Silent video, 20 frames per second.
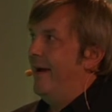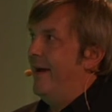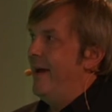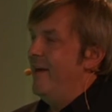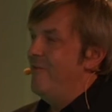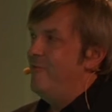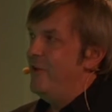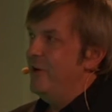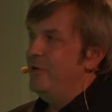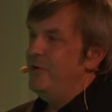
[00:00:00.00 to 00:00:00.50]

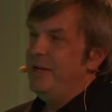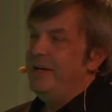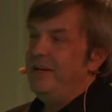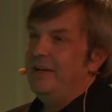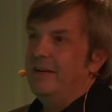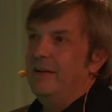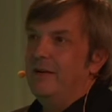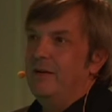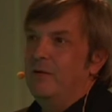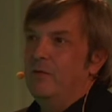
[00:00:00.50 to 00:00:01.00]
a
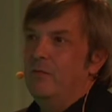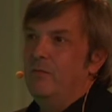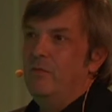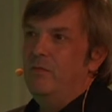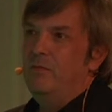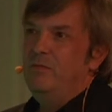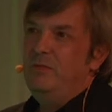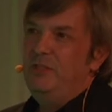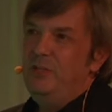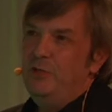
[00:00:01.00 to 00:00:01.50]
very
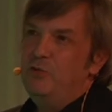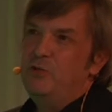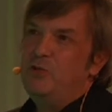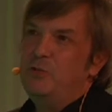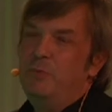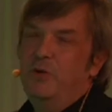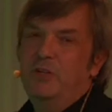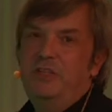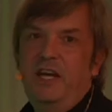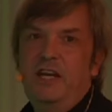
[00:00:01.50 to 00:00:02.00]

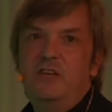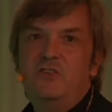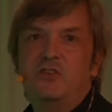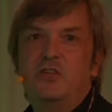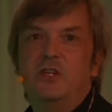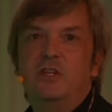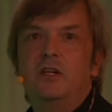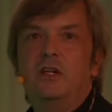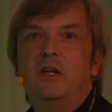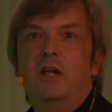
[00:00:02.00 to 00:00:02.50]
huge
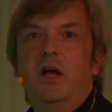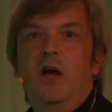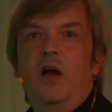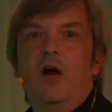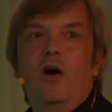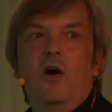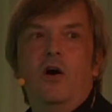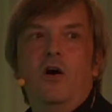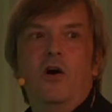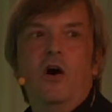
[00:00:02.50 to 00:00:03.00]
potential
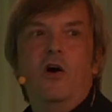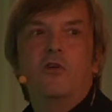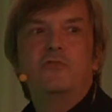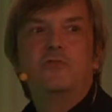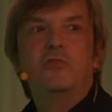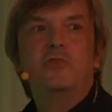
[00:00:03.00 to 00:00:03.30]
of